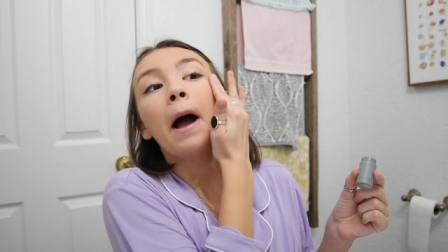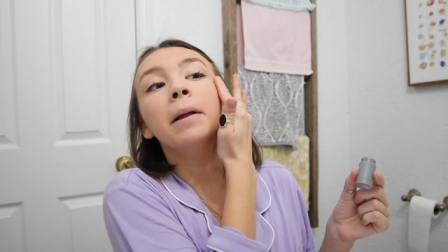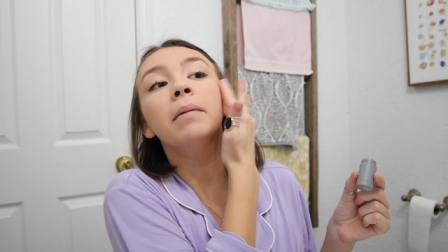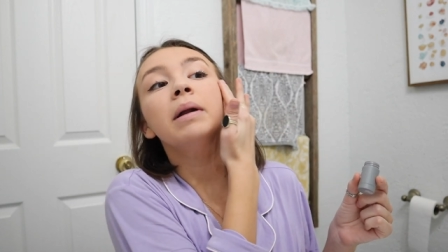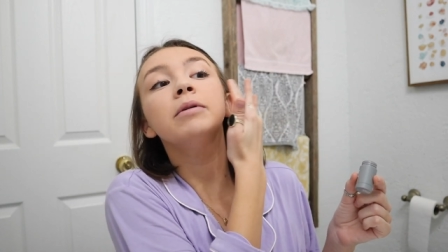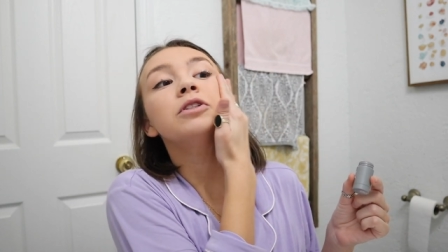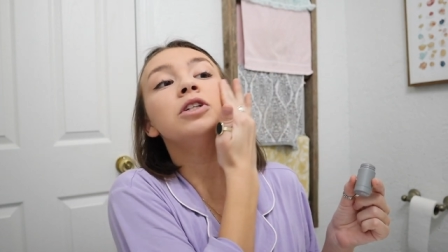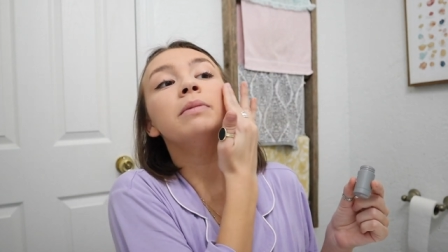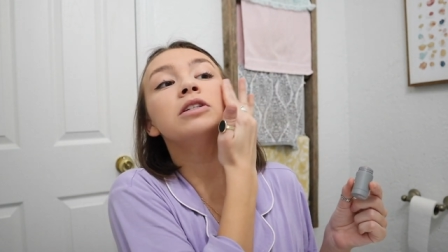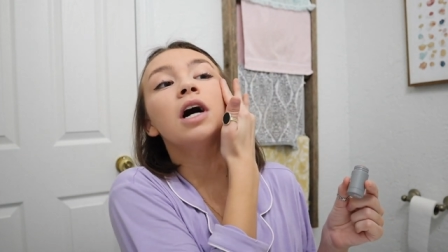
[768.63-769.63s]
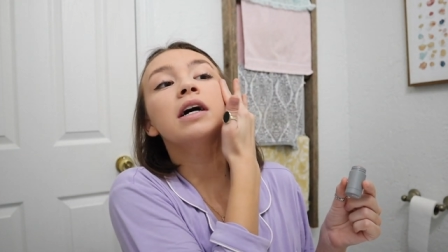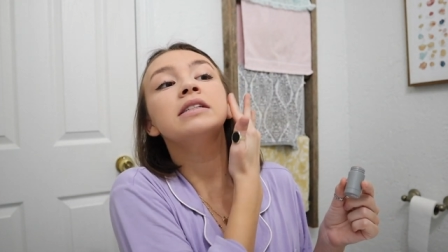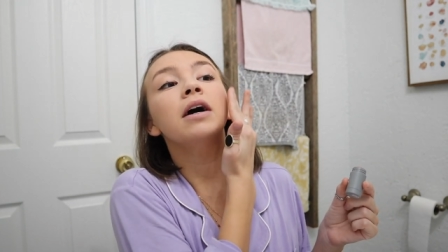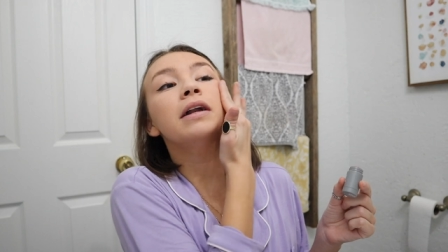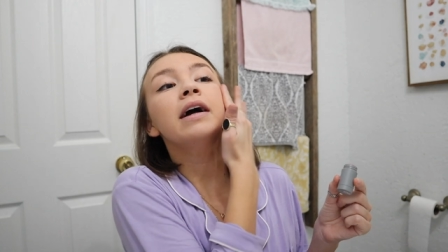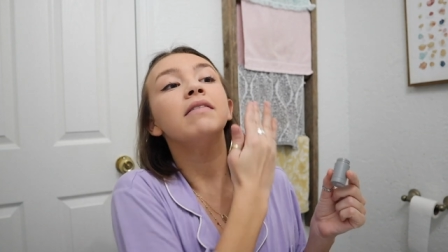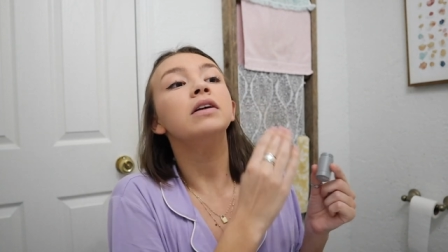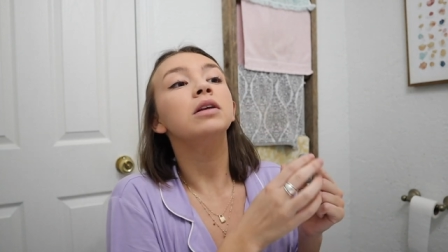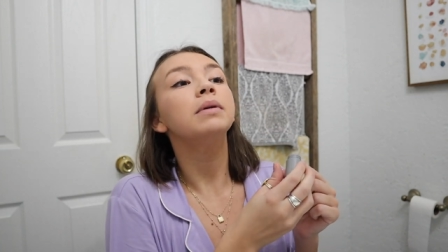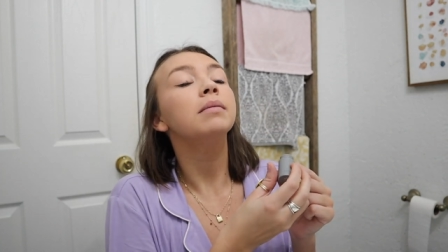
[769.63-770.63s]
I don't want to put too much on because I already have a
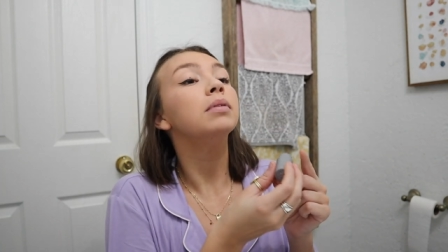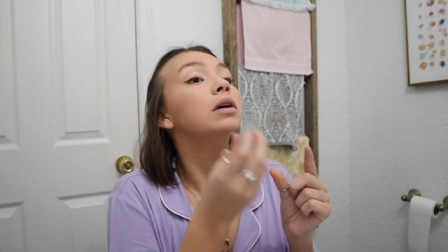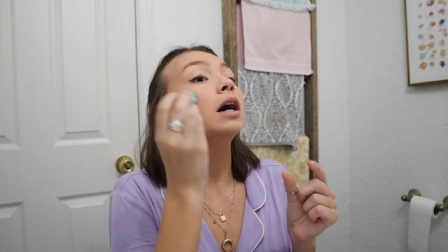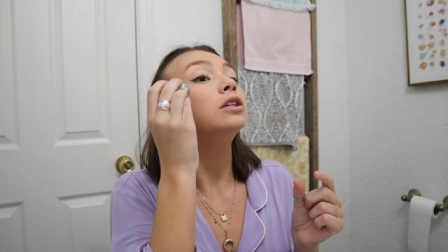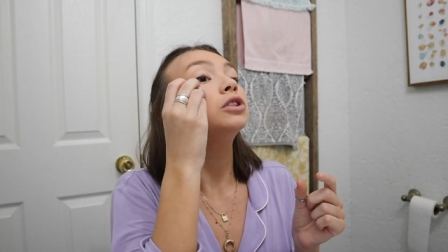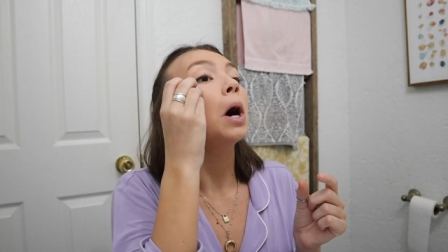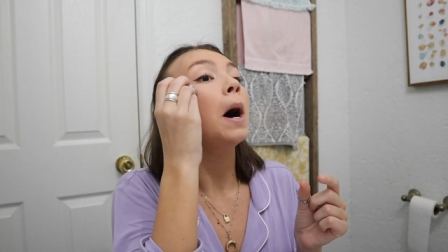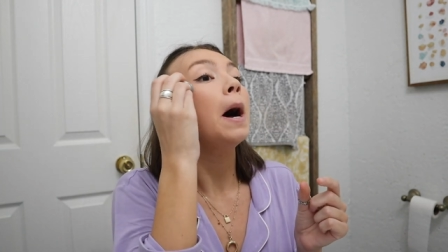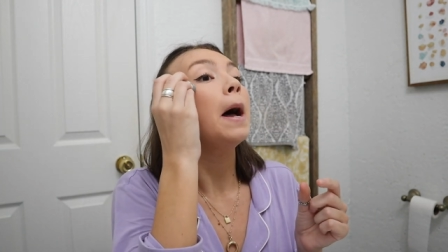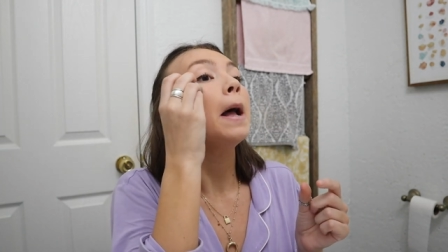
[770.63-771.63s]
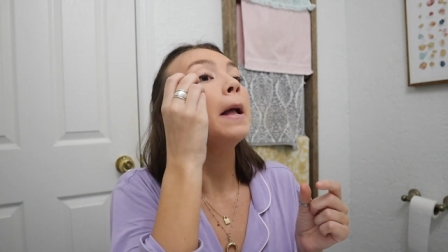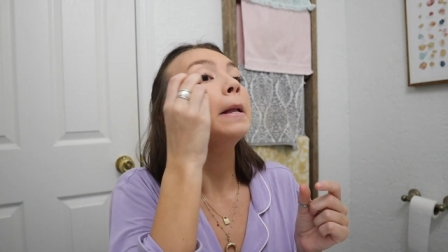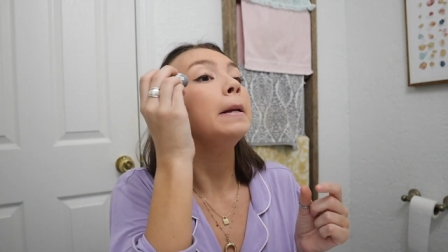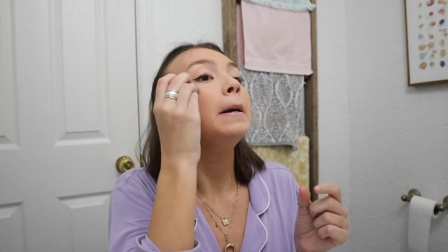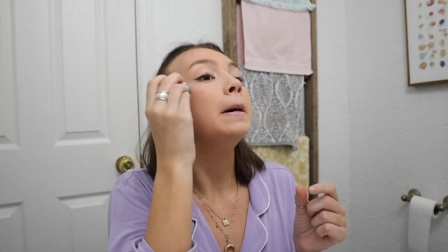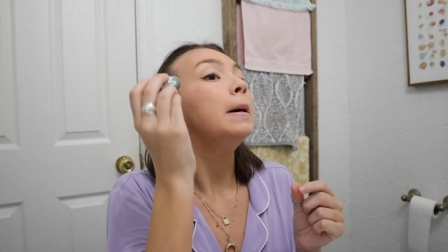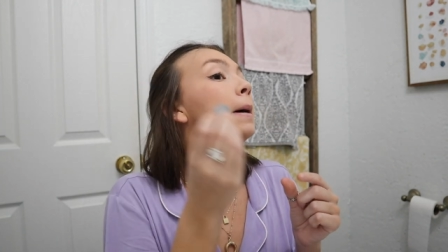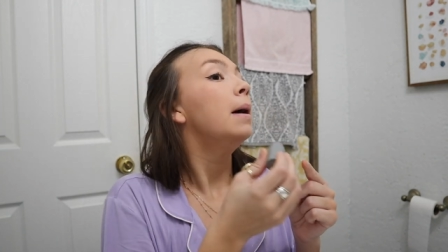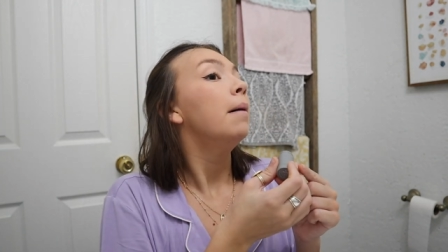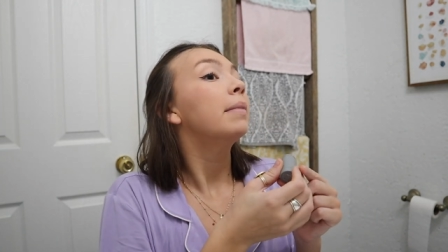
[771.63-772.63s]
little bit of blush on.
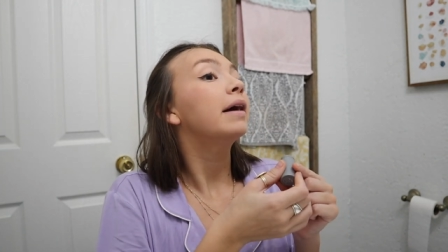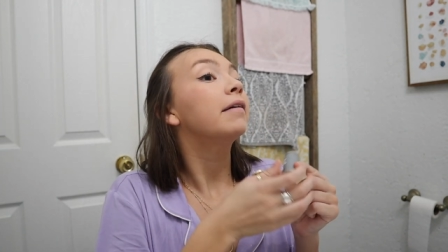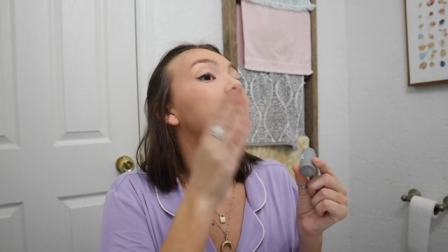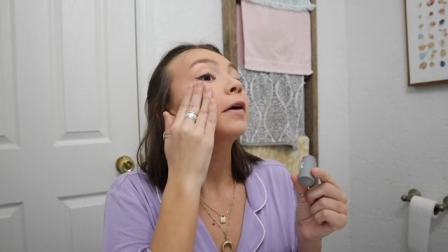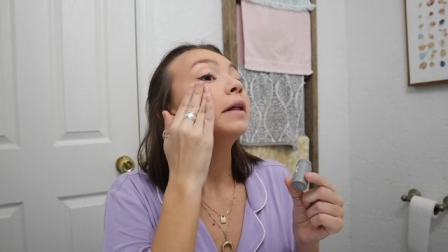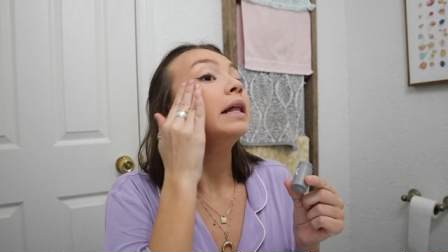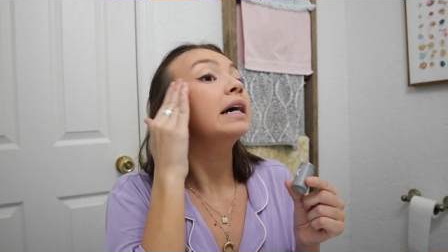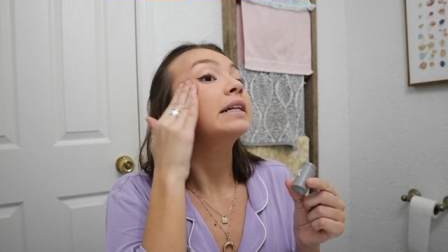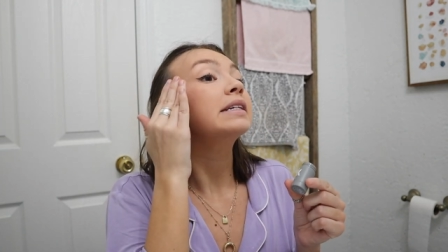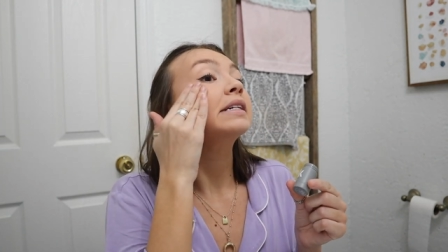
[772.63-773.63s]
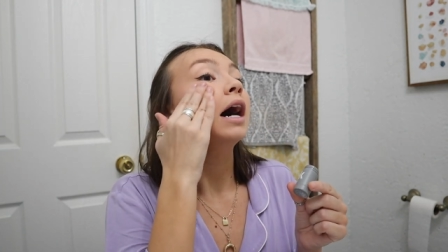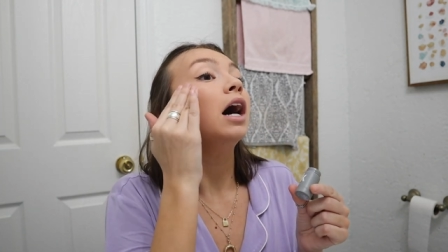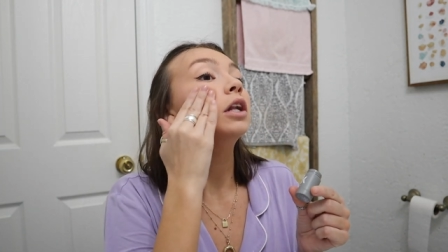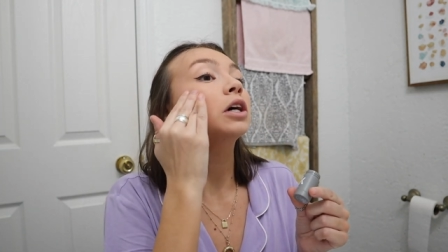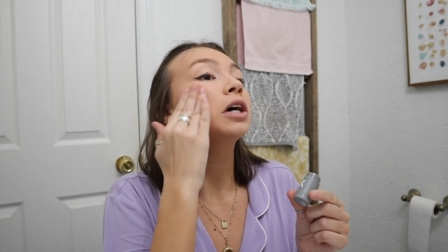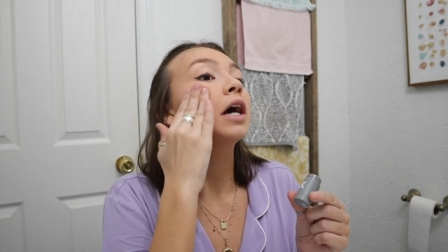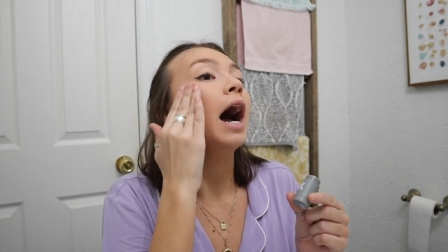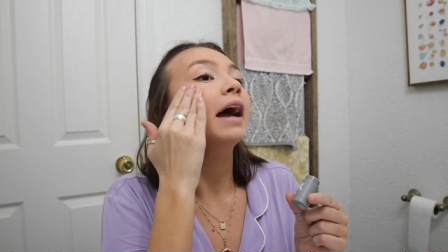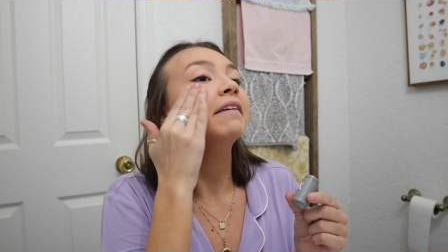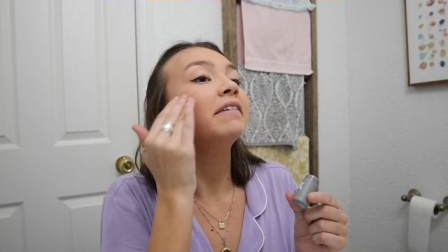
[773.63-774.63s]
But I really like this color.
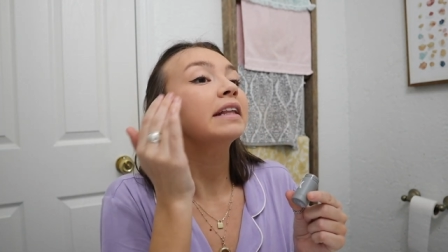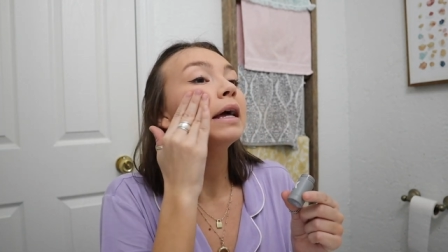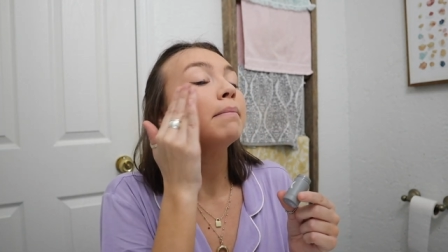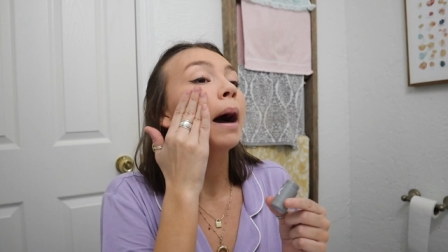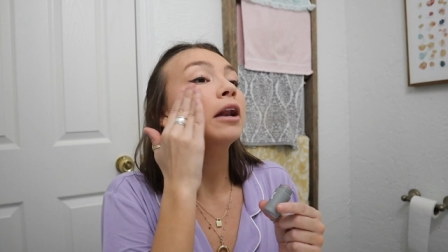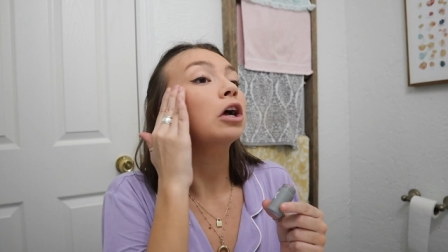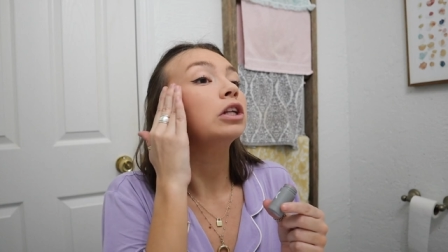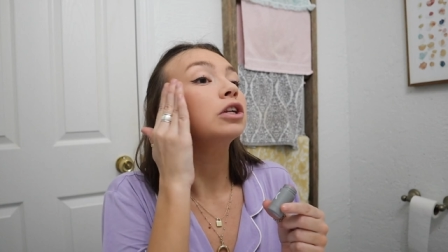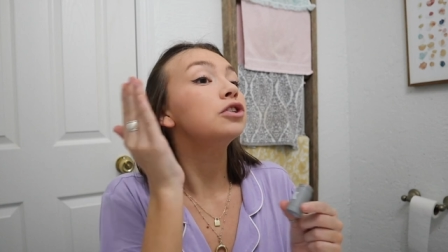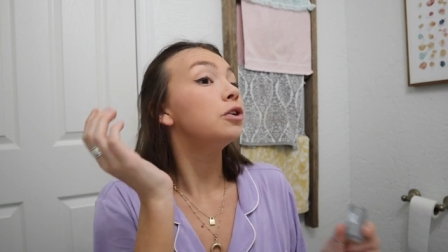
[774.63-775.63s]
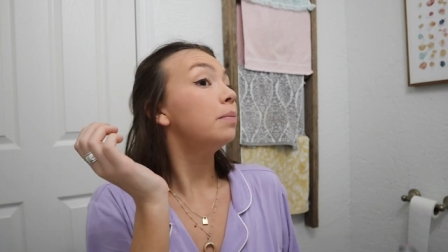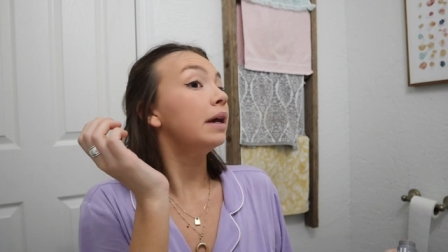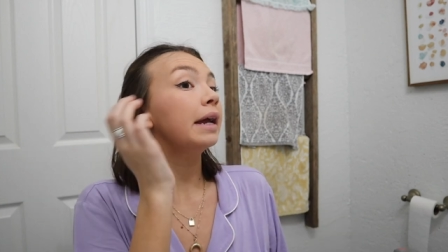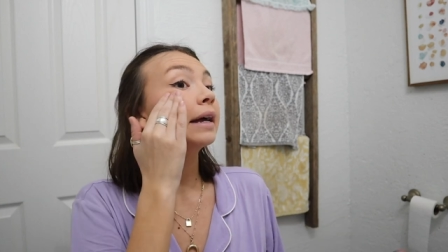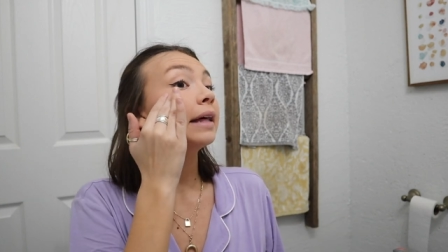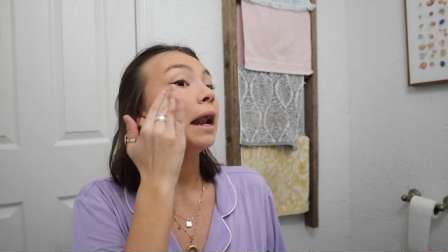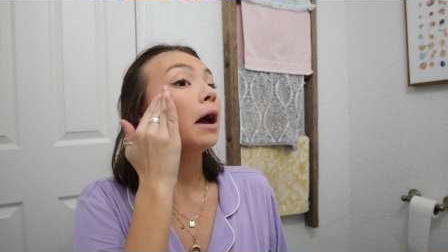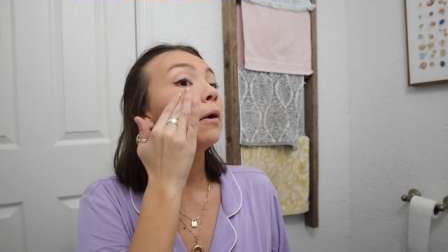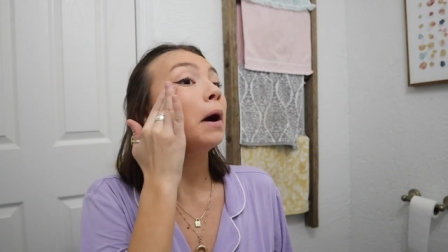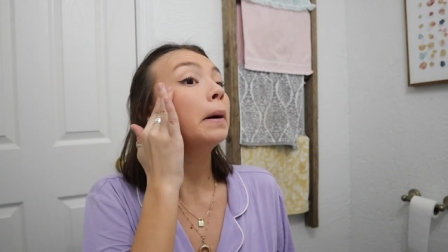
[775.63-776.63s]
I feel like mine are a little too pink that
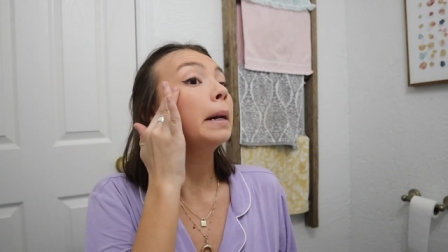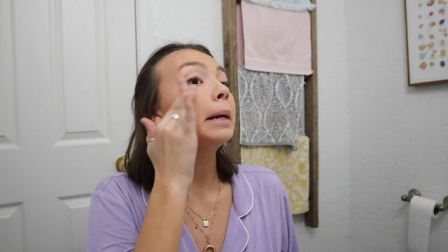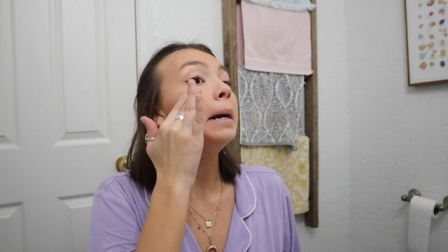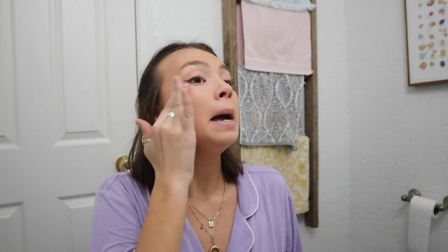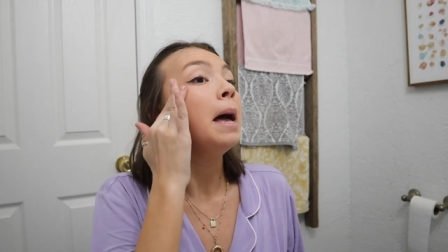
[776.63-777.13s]
I own already.